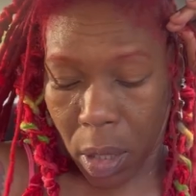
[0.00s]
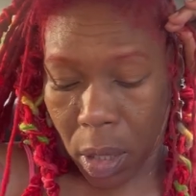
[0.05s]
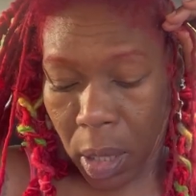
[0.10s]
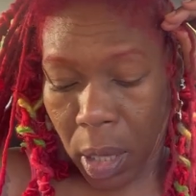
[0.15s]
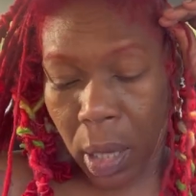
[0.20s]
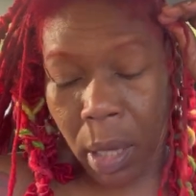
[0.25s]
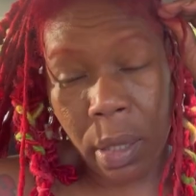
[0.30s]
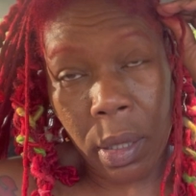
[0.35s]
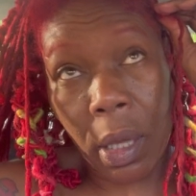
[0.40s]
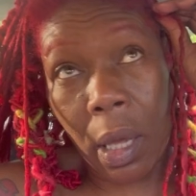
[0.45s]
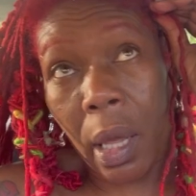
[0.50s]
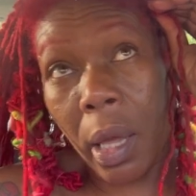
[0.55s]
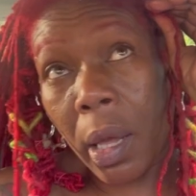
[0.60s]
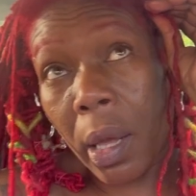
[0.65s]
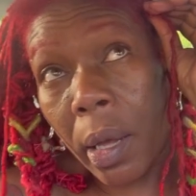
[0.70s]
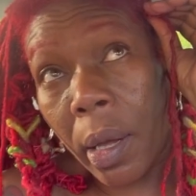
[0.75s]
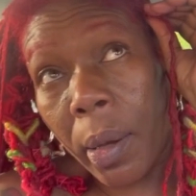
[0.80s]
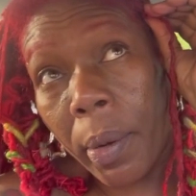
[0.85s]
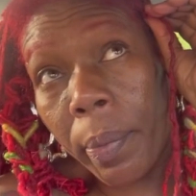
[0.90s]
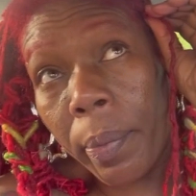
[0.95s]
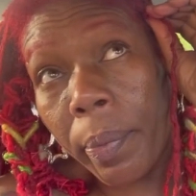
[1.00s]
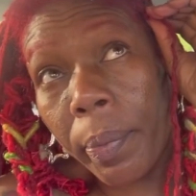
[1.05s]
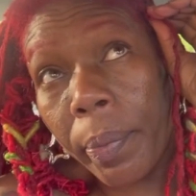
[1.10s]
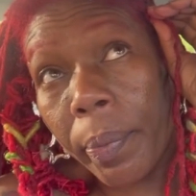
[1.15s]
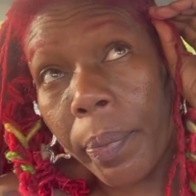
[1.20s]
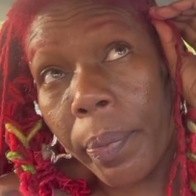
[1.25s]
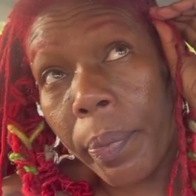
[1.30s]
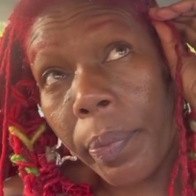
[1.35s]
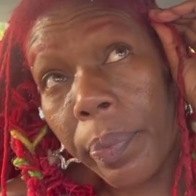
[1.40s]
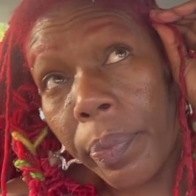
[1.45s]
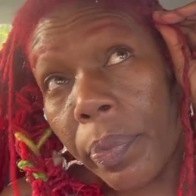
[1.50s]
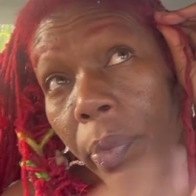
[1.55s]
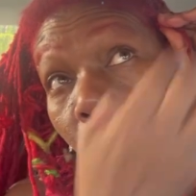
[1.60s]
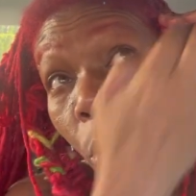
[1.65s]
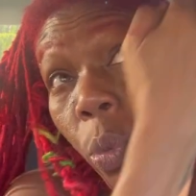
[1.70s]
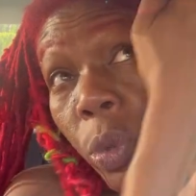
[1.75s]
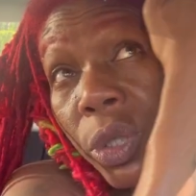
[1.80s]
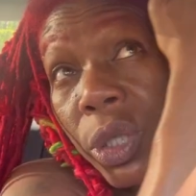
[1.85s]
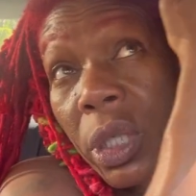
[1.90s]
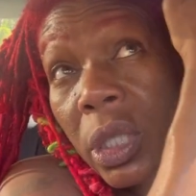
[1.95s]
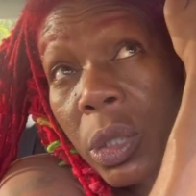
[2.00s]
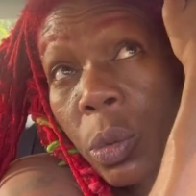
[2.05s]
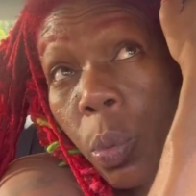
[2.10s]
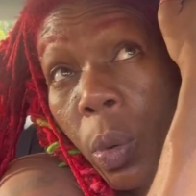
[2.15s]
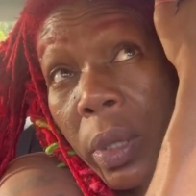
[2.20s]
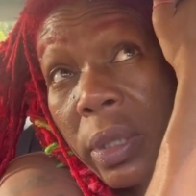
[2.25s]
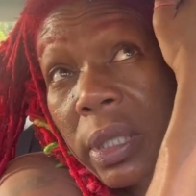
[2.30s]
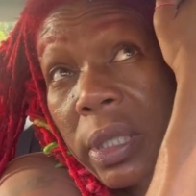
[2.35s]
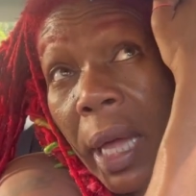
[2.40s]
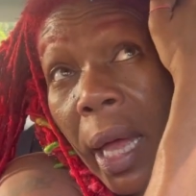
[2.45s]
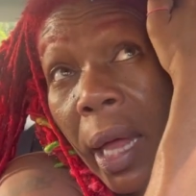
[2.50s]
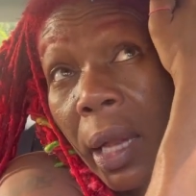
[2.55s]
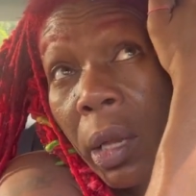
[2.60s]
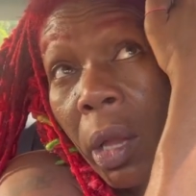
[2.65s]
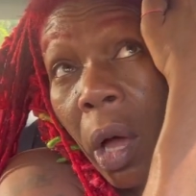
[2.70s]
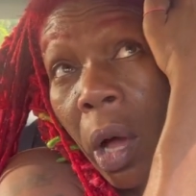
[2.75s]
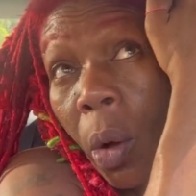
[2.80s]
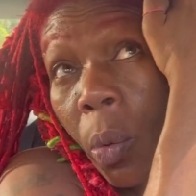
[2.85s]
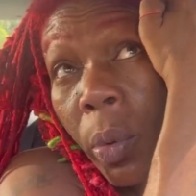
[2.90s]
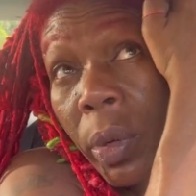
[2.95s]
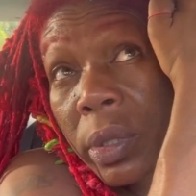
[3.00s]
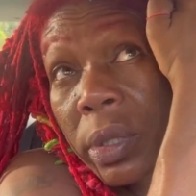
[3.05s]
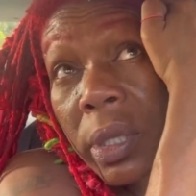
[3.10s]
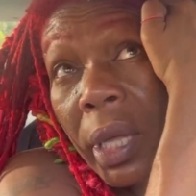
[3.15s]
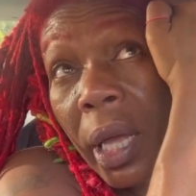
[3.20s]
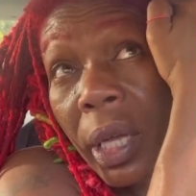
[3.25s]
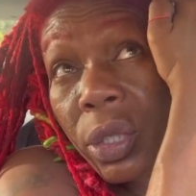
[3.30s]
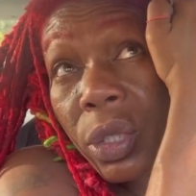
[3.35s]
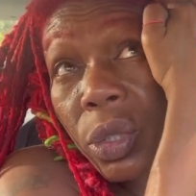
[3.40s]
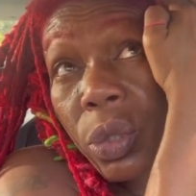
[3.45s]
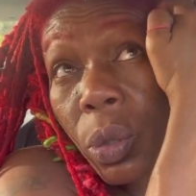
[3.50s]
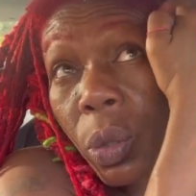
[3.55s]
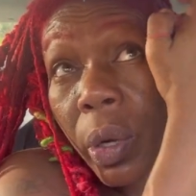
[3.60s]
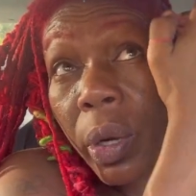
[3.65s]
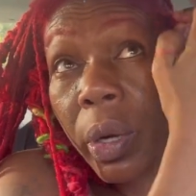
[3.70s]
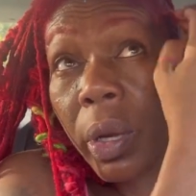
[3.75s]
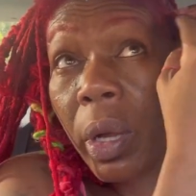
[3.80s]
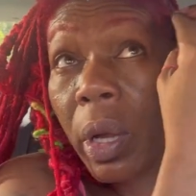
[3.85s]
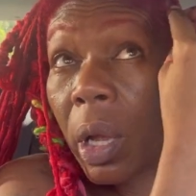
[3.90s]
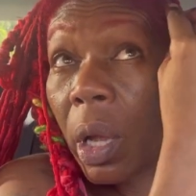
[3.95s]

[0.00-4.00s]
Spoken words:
And, which is one side long, one side short.